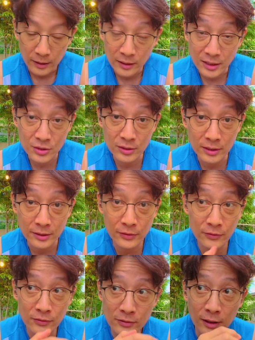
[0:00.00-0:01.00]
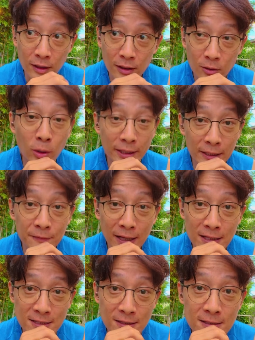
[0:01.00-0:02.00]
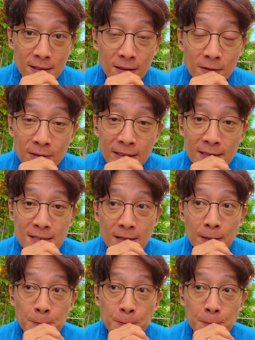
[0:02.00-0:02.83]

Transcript: is quite advanced itself. It